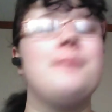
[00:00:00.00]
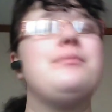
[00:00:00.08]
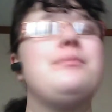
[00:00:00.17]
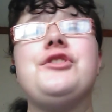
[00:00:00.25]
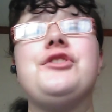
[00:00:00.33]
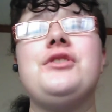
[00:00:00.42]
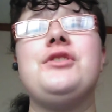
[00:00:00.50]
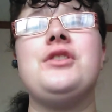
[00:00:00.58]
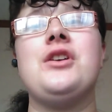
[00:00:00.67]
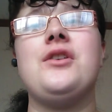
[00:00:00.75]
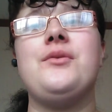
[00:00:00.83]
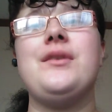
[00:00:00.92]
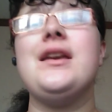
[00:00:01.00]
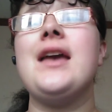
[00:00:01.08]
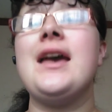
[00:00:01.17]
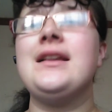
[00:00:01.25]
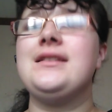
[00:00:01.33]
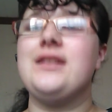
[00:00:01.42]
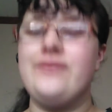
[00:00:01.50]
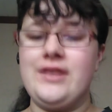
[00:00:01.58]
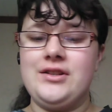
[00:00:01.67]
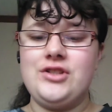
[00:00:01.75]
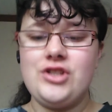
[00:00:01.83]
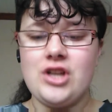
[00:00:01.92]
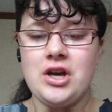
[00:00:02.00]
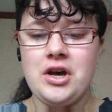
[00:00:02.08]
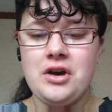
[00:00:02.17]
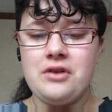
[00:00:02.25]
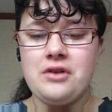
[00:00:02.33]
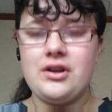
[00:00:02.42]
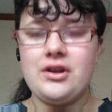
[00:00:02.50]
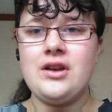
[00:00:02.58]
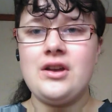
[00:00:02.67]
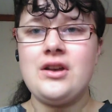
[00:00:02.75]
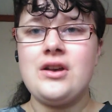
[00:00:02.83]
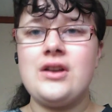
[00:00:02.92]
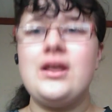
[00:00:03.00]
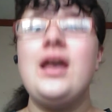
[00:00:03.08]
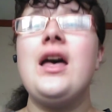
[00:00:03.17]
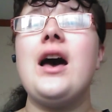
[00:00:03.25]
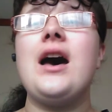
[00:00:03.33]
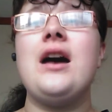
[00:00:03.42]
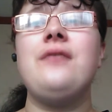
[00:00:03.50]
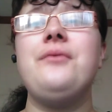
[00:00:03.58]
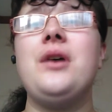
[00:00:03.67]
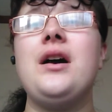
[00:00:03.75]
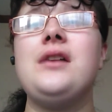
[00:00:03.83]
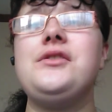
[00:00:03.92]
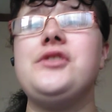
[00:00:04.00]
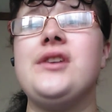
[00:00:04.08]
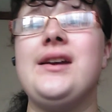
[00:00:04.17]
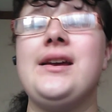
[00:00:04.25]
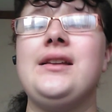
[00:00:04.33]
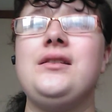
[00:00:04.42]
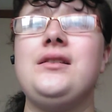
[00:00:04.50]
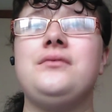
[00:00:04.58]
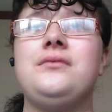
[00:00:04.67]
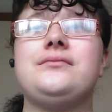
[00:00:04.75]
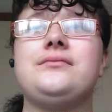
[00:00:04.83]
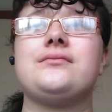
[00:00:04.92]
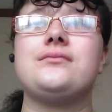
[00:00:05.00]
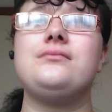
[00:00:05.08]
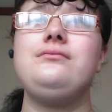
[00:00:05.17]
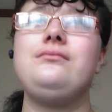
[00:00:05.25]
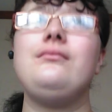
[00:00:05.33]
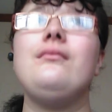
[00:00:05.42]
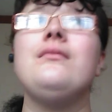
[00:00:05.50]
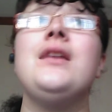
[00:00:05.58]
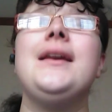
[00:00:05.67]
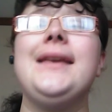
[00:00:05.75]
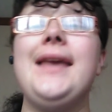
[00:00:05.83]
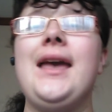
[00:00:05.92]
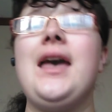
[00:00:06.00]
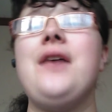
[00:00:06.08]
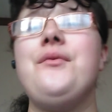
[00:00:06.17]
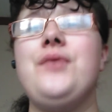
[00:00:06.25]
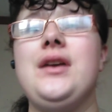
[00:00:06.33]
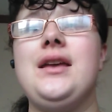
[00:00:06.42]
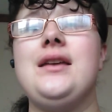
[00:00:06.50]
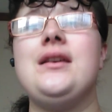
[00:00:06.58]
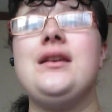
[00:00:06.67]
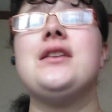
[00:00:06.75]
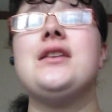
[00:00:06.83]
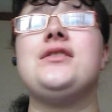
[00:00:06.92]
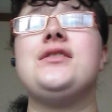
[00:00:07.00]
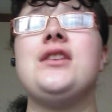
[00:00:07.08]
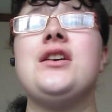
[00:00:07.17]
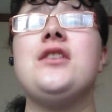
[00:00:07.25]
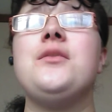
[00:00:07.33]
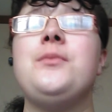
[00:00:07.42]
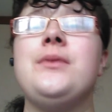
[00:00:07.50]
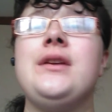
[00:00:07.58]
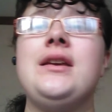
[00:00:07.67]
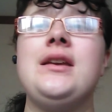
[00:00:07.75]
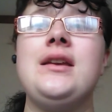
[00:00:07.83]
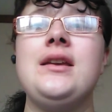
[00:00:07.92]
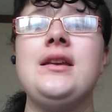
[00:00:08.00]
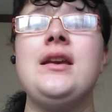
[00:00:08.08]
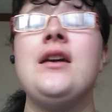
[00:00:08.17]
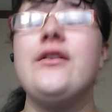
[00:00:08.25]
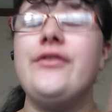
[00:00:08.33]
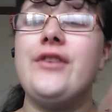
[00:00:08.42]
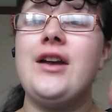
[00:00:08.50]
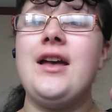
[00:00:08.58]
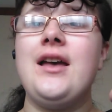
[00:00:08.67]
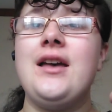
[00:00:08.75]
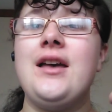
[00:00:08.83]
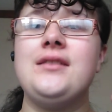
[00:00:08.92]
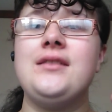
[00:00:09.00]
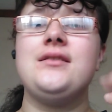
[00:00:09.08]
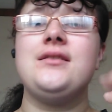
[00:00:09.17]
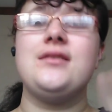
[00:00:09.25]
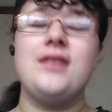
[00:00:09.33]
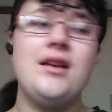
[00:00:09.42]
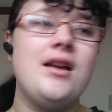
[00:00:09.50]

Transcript: But you know we had something so good. I'm wondering can we still be friends?